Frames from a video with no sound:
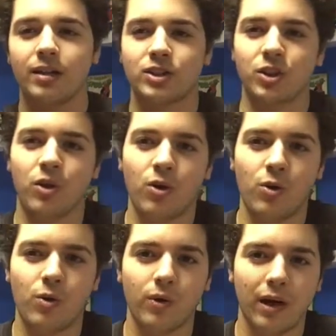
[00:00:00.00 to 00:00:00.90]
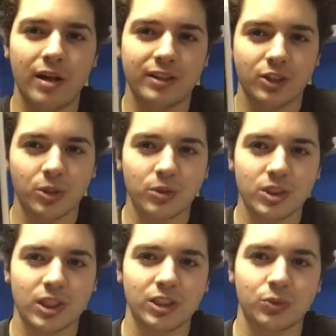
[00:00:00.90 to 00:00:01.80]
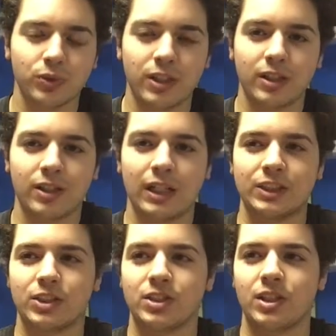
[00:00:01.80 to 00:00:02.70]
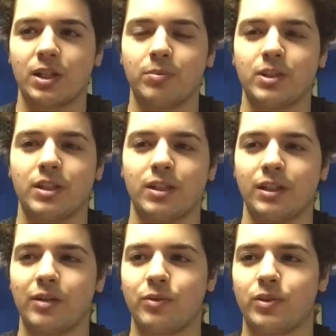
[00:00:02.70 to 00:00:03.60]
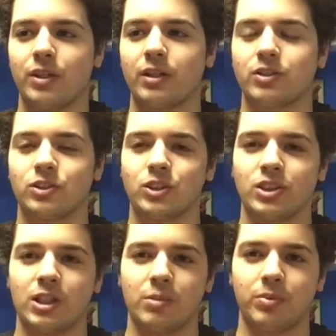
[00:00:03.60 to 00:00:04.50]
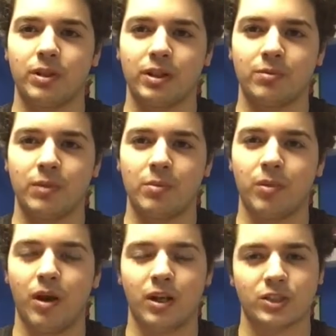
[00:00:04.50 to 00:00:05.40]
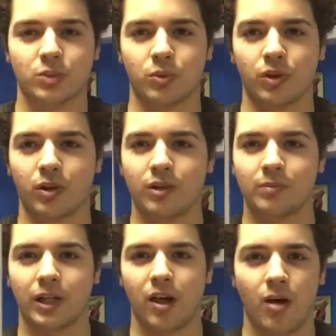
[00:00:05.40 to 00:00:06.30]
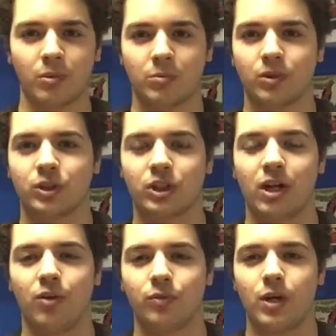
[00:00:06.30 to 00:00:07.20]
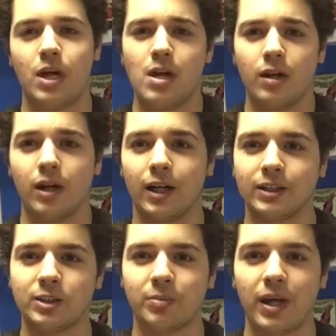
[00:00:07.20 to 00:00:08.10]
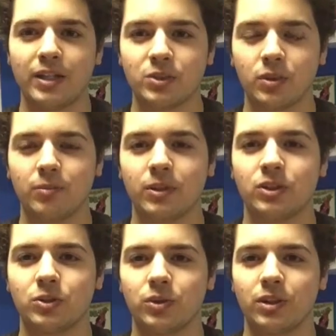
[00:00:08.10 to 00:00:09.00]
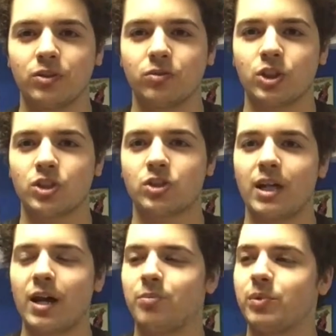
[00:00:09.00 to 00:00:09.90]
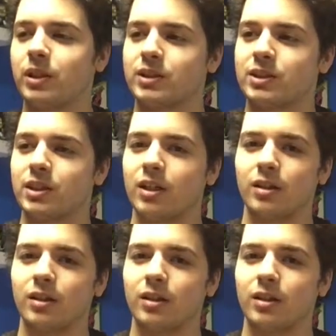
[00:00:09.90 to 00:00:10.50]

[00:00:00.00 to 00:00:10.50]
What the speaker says: So I chose not to read it. I just taped it and everything to just keep it in my box or on my comic book shelf. Depends what I'm gonna do with it just yet, but